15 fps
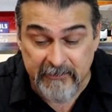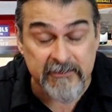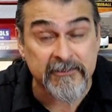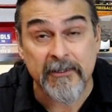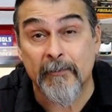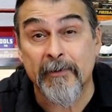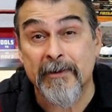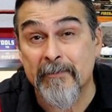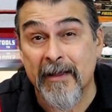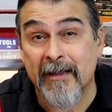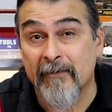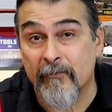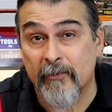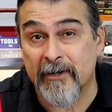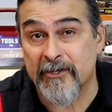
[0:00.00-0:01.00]
somebody may
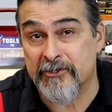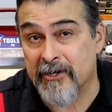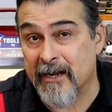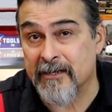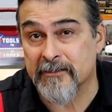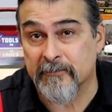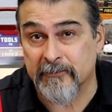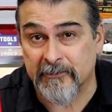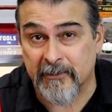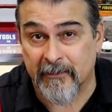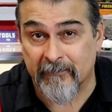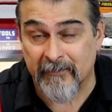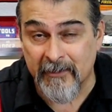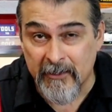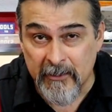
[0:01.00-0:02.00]
have already changed some
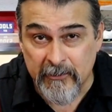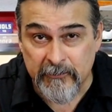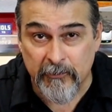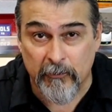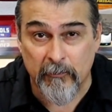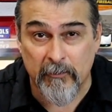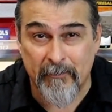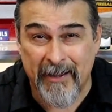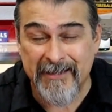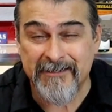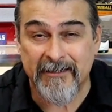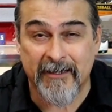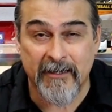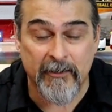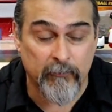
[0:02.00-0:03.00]
stuff. So
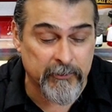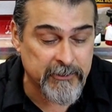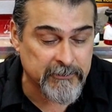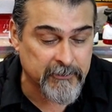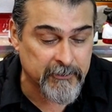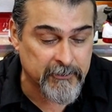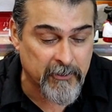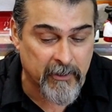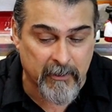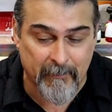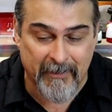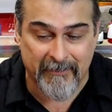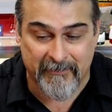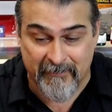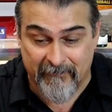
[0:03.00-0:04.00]
basically we're just going to talk
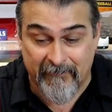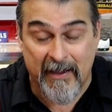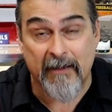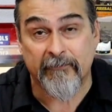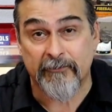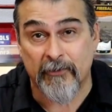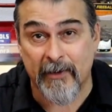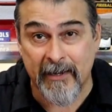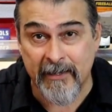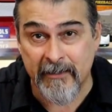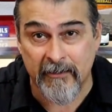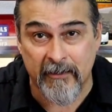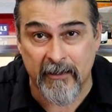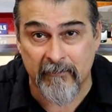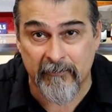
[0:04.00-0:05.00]
about the valve train
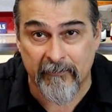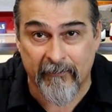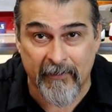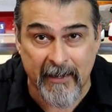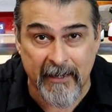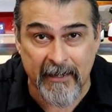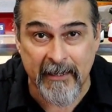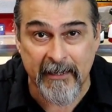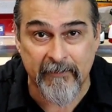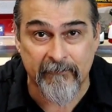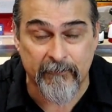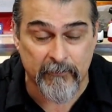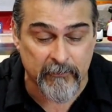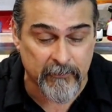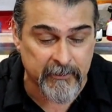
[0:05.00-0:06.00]
of a Flathead
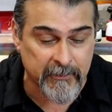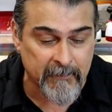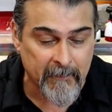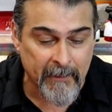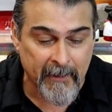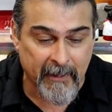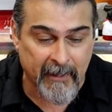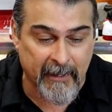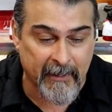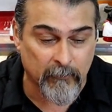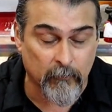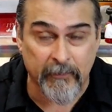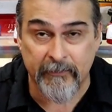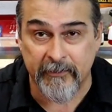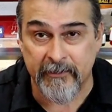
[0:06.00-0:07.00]
Ford and
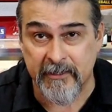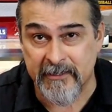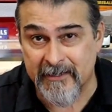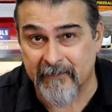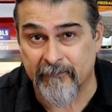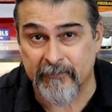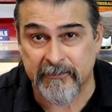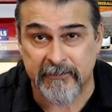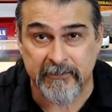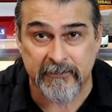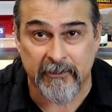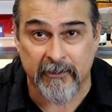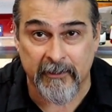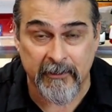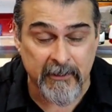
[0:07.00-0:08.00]
what the differences
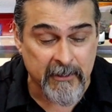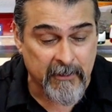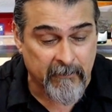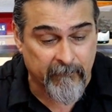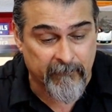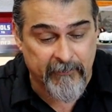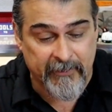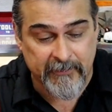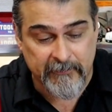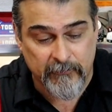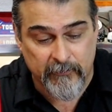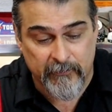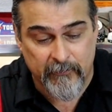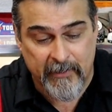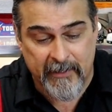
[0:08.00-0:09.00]
are. This
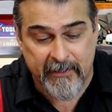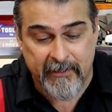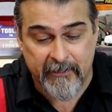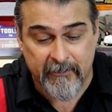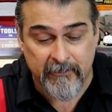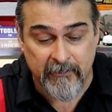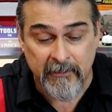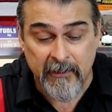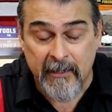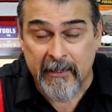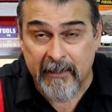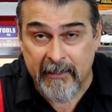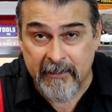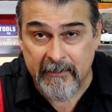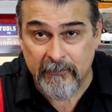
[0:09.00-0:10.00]
one right here
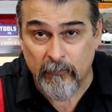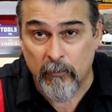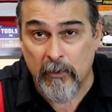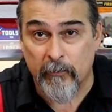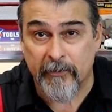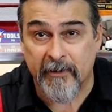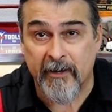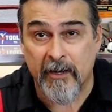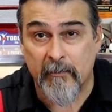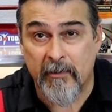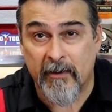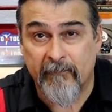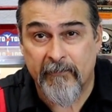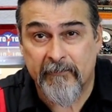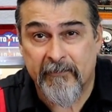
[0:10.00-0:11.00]
is what would have come
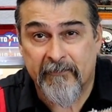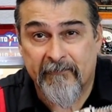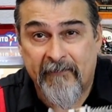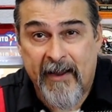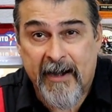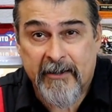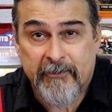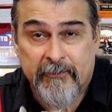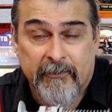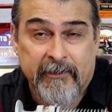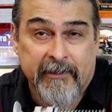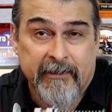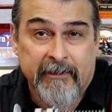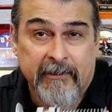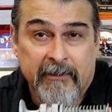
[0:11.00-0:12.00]
off of a
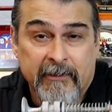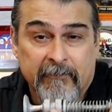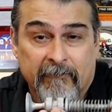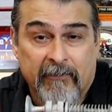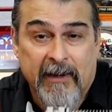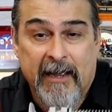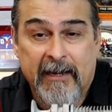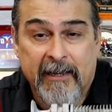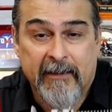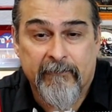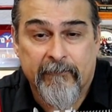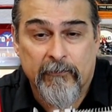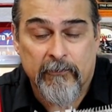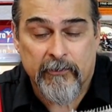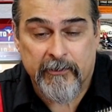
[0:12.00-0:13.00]
factory Flathead
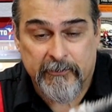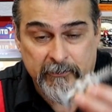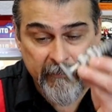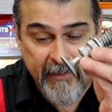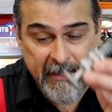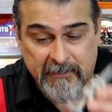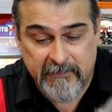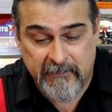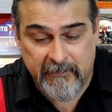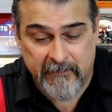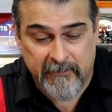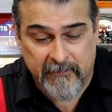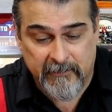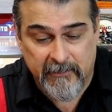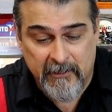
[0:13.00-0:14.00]
Ford. So that's
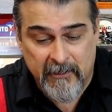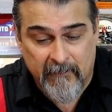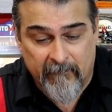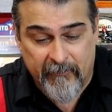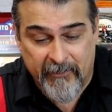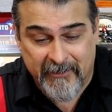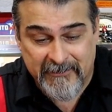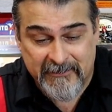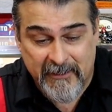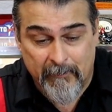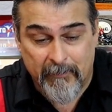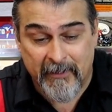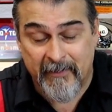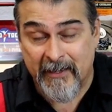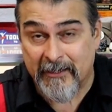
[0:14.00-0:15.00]
the
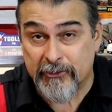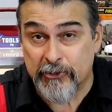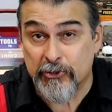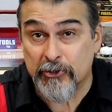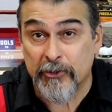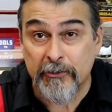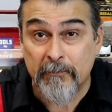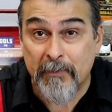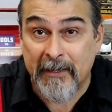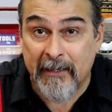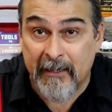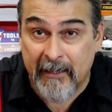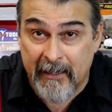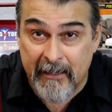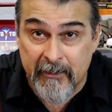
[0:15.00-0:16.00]
assembly that should be
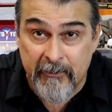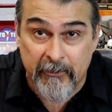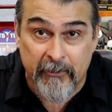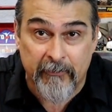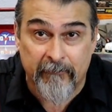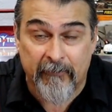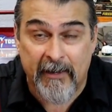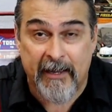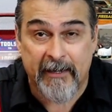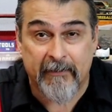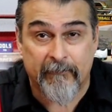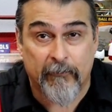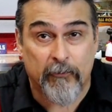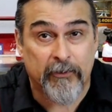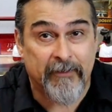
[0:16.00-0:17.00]
in your Flathead
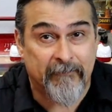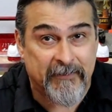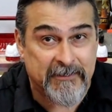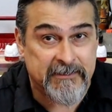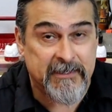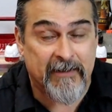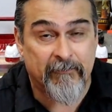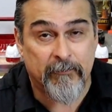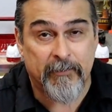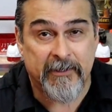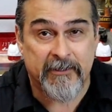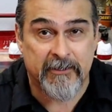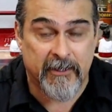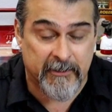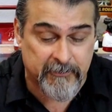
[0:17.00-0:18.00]
Ford if it's never
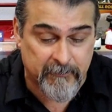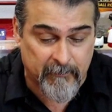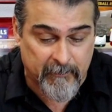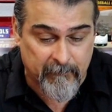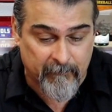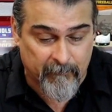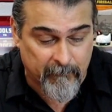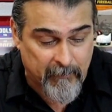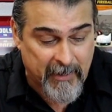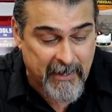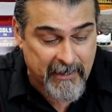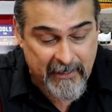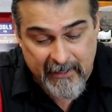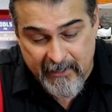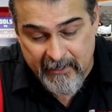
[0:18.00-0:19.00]
been touched
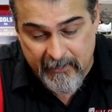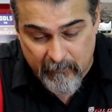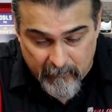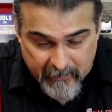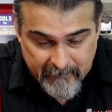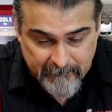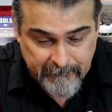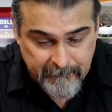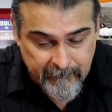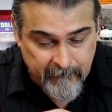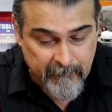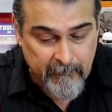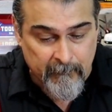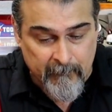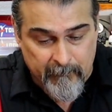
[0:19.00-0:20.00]
by anyone.
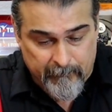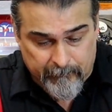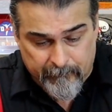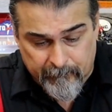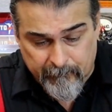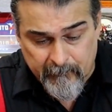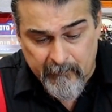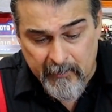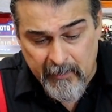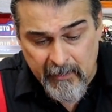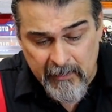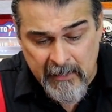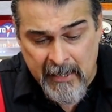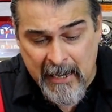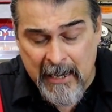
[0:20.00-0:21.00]

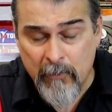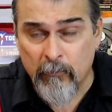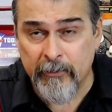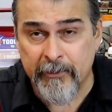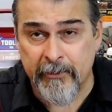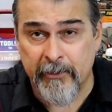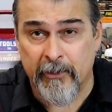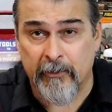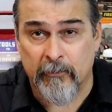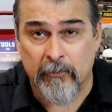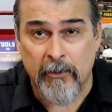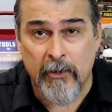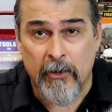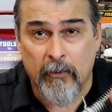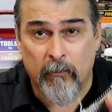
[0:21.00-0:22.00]
How will you know?
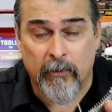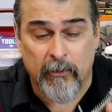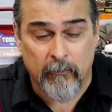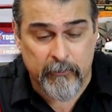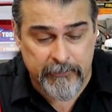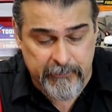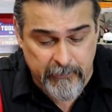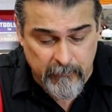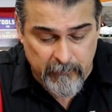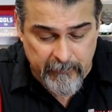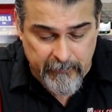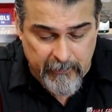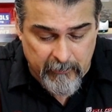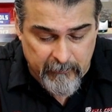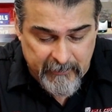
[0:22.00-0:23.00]
Well, what you will
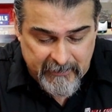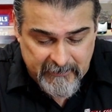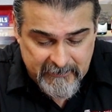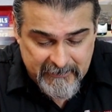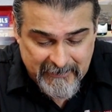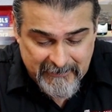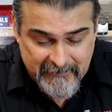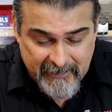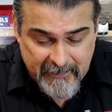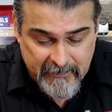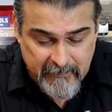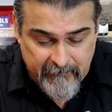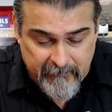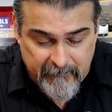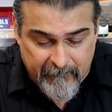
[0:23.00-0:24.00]
know that's
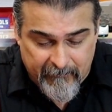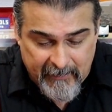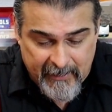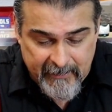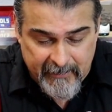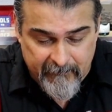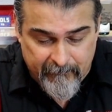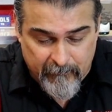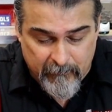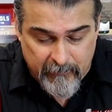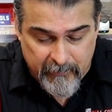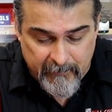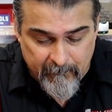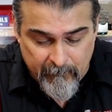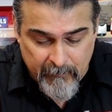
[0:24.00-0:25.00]
distinctive of a Flathead
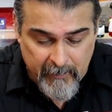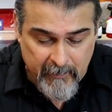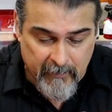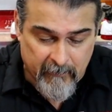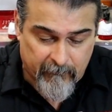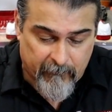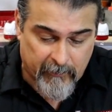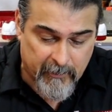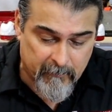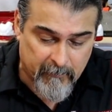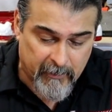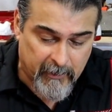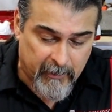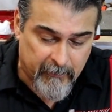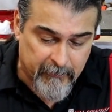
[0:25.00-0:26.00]
Ford
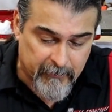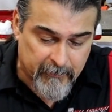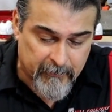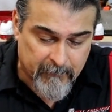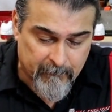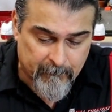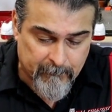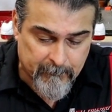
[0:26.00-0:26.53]
from other